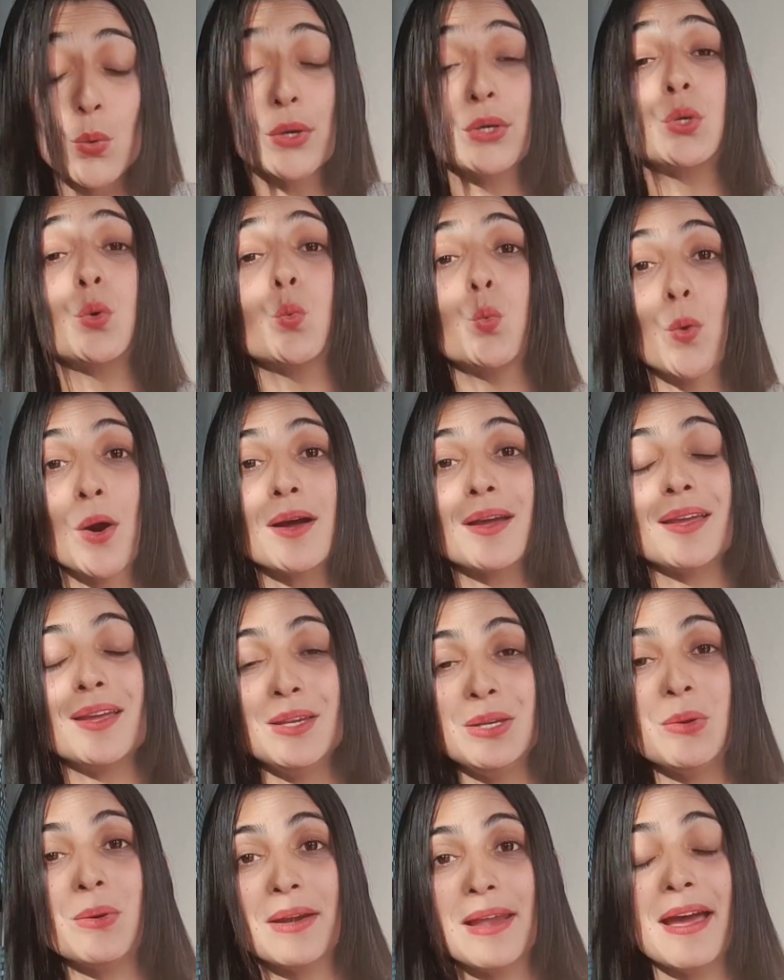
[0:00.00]
to work in
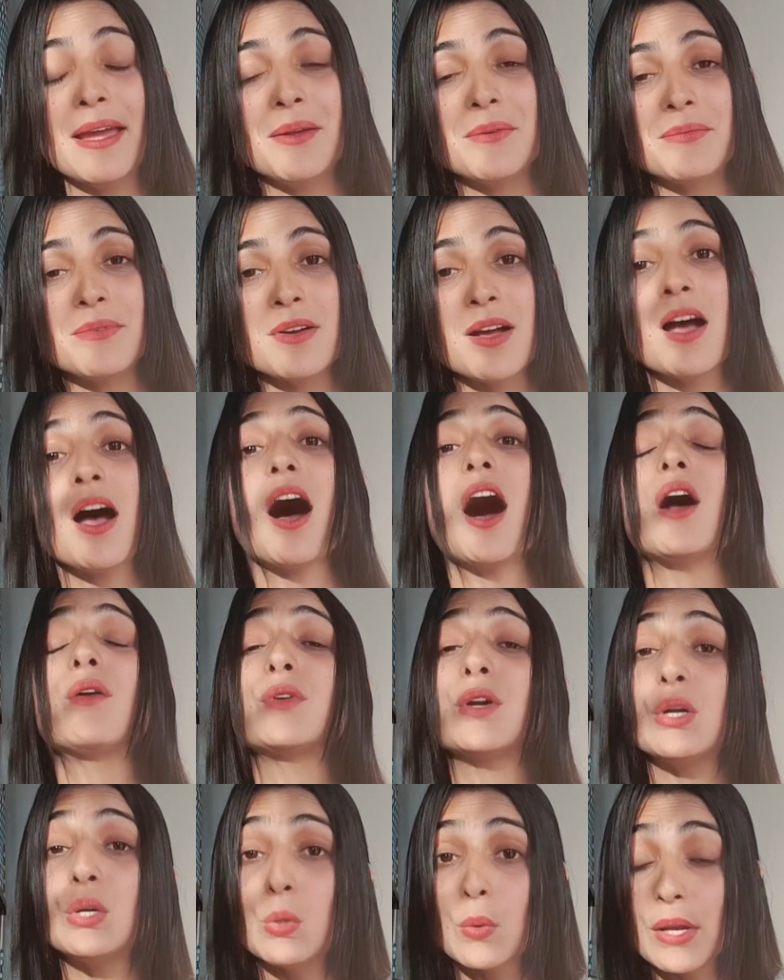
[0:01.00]
your life?
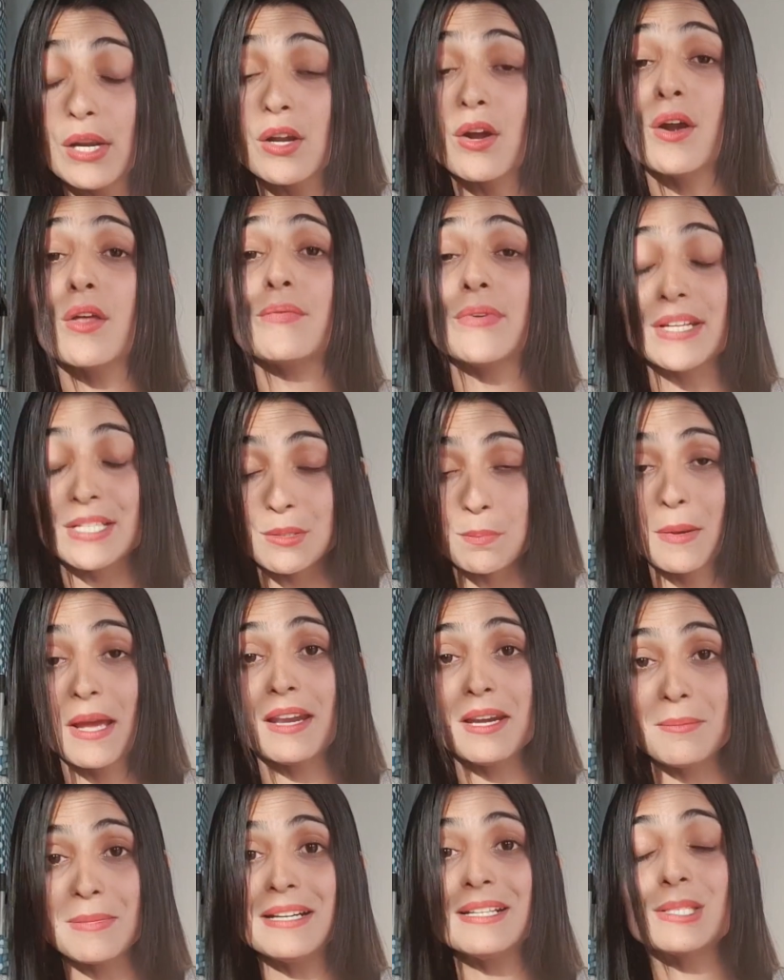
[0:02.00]
After doing a lot of
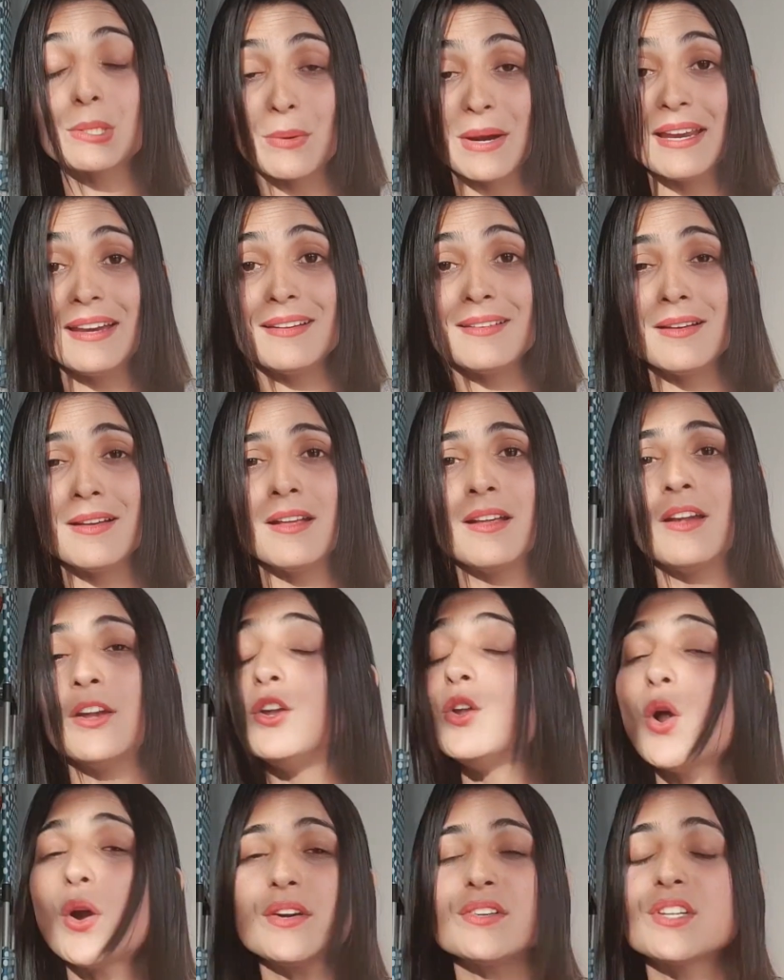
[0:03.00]
experiments, right?
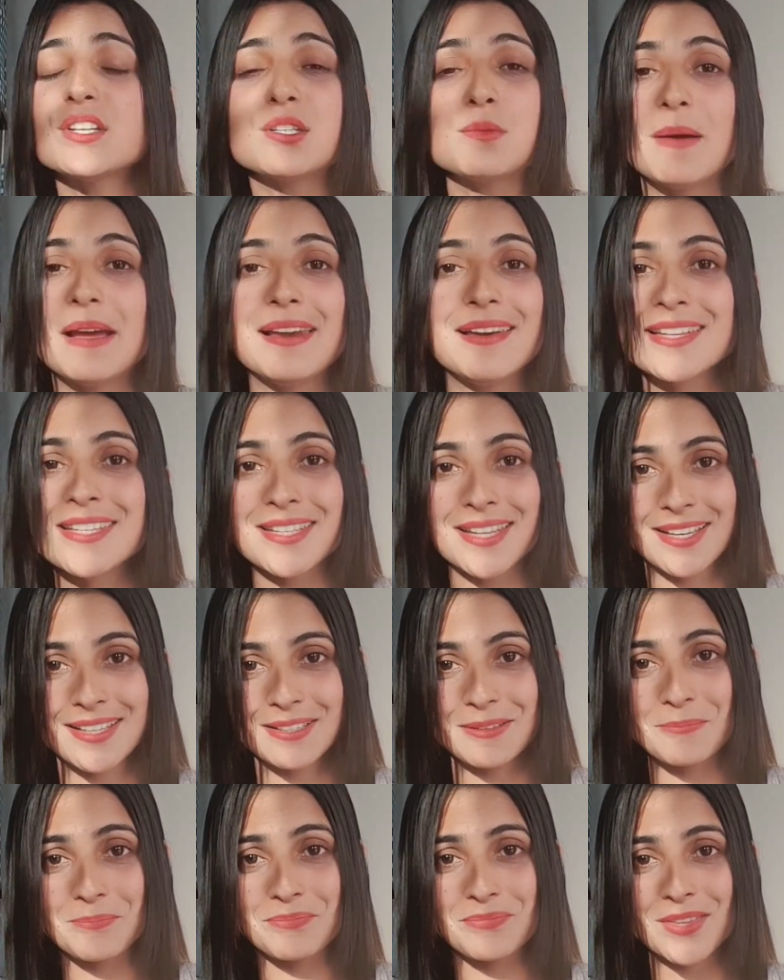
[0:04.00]
Not just by listening.
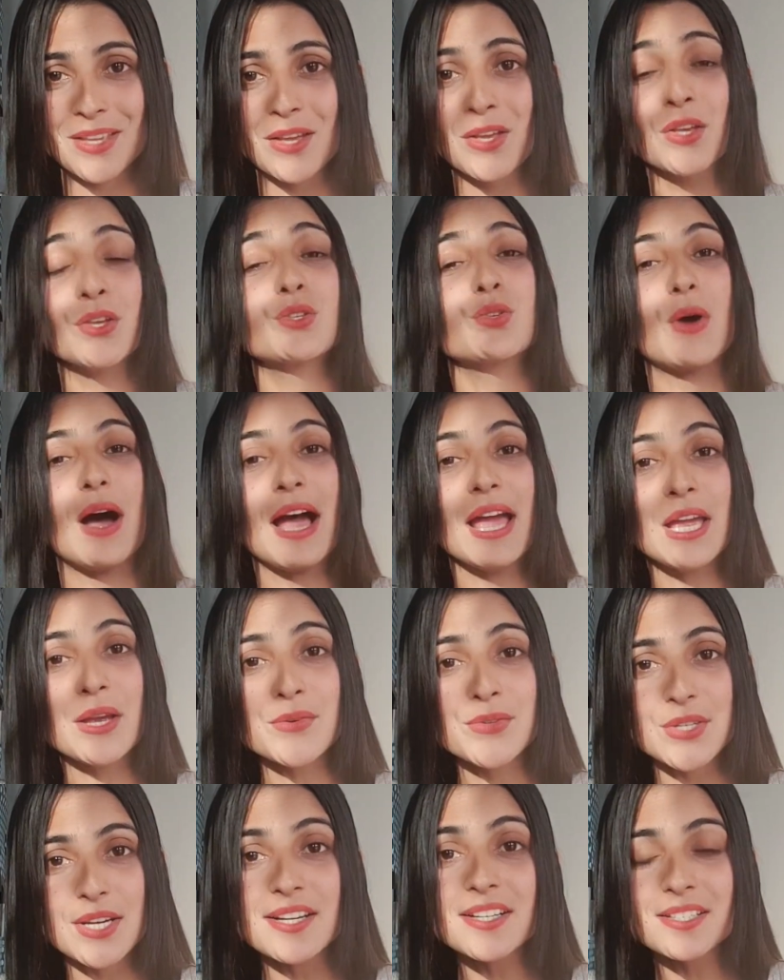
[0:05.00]
So I have
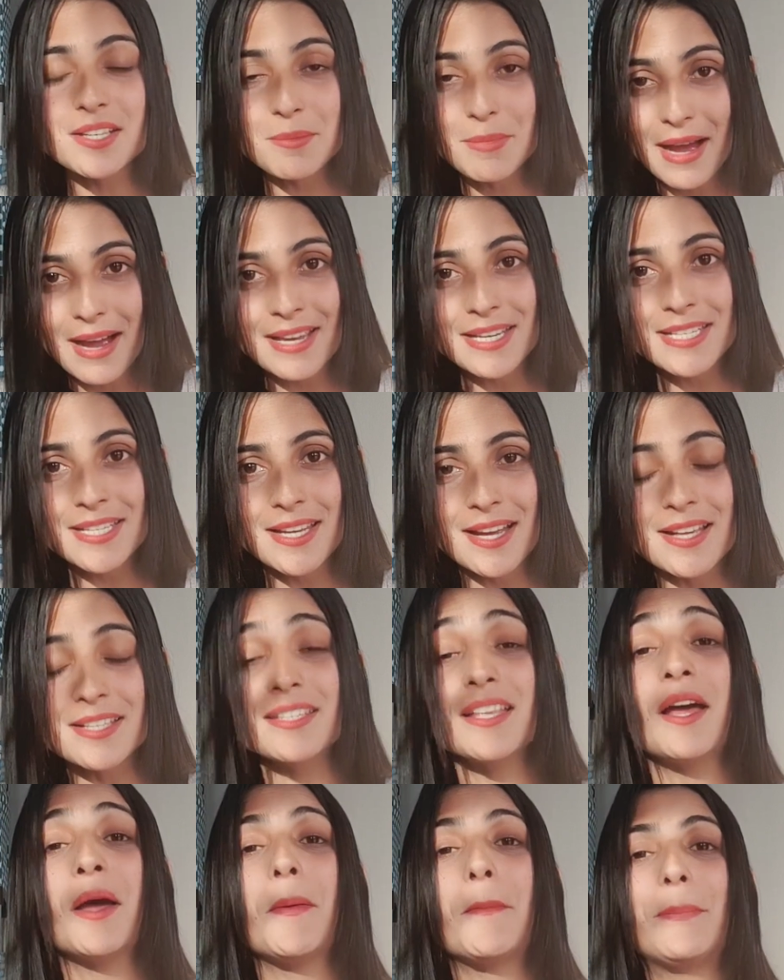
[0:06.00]
shared some ideas.
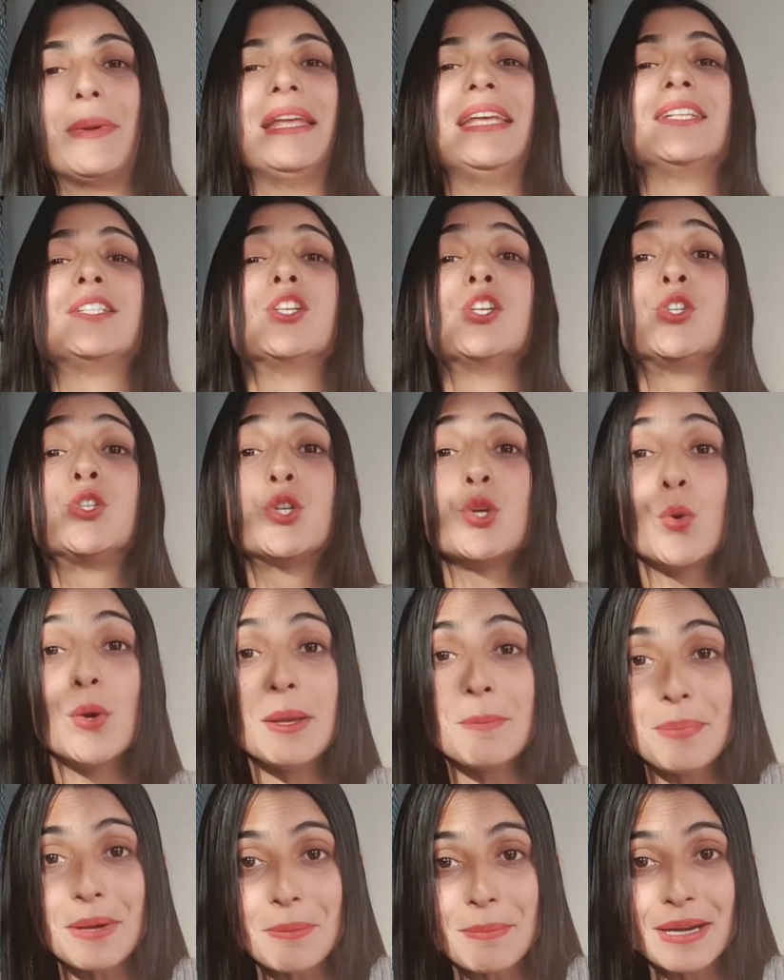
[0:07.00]
Please do
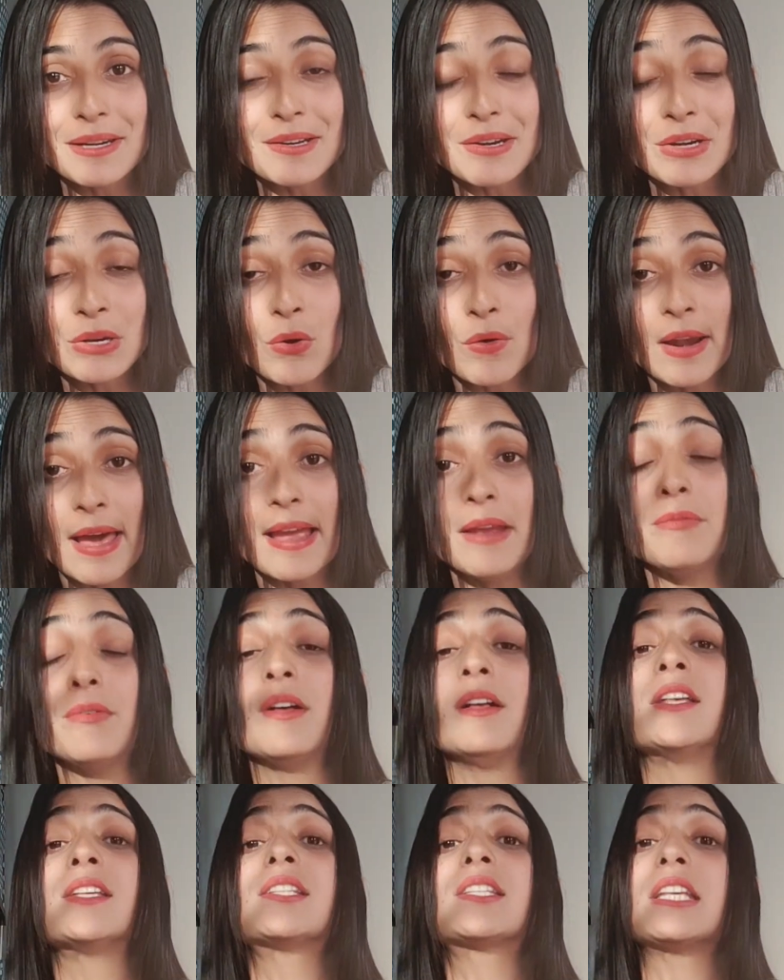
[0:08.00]
implement in your life.
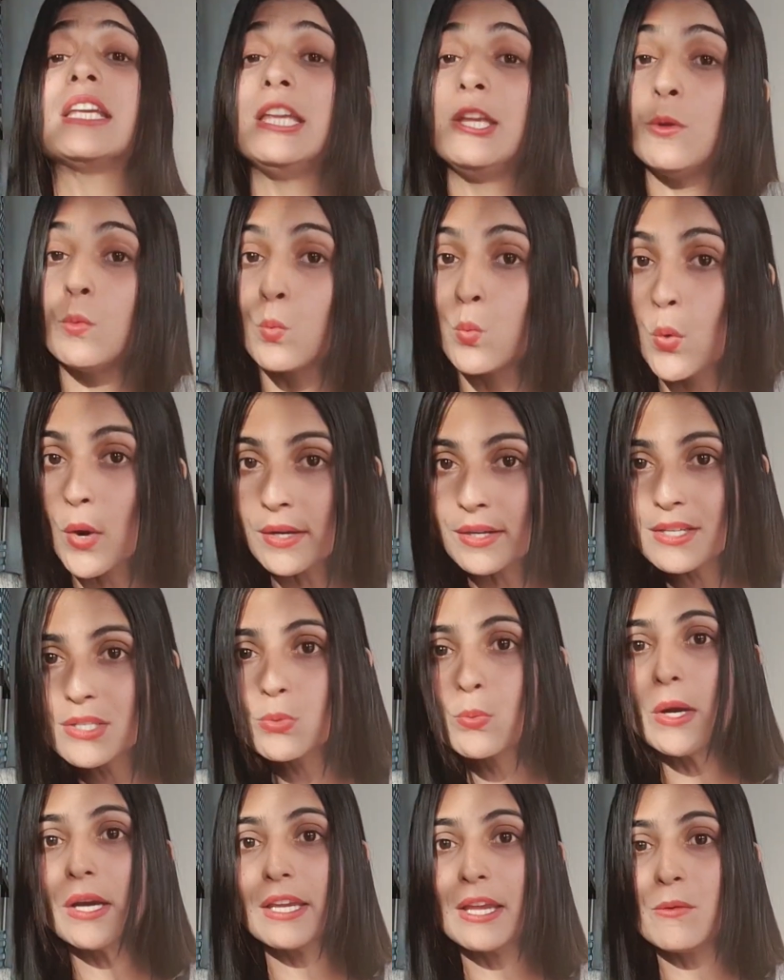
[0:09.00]
See what is
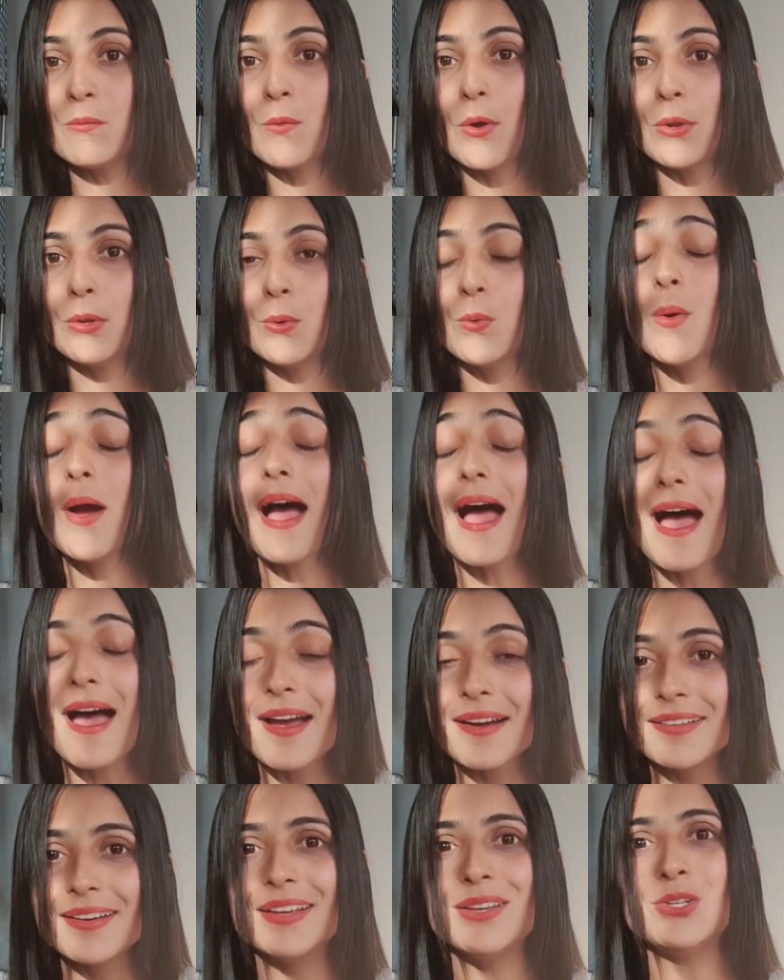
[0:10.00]
working for you
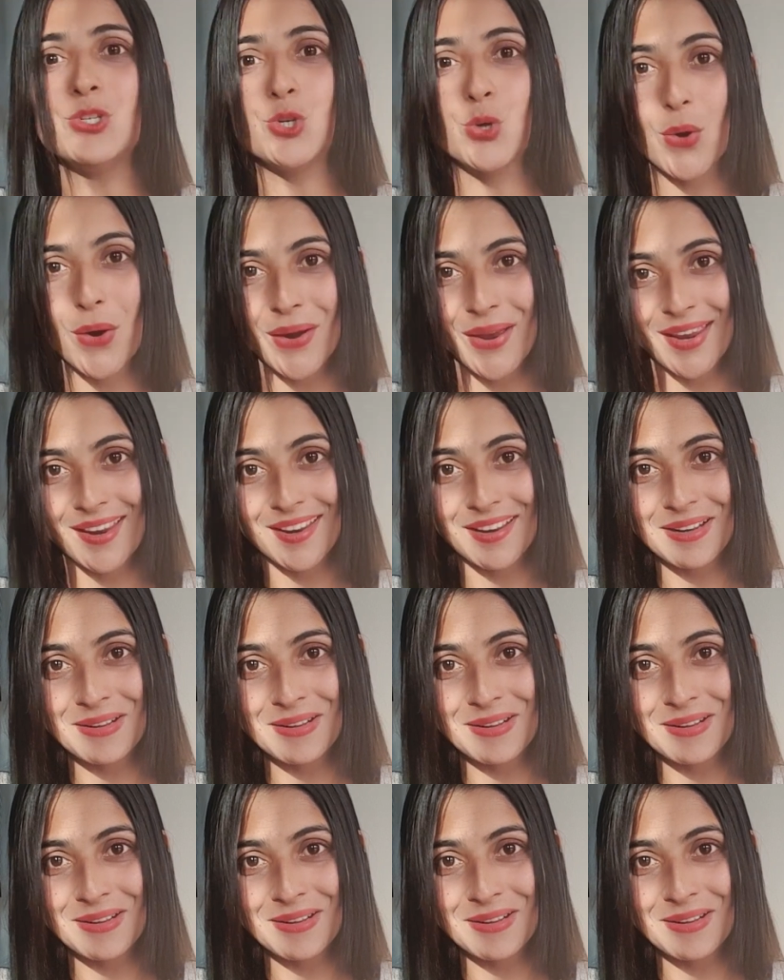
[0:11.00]
and enjoy.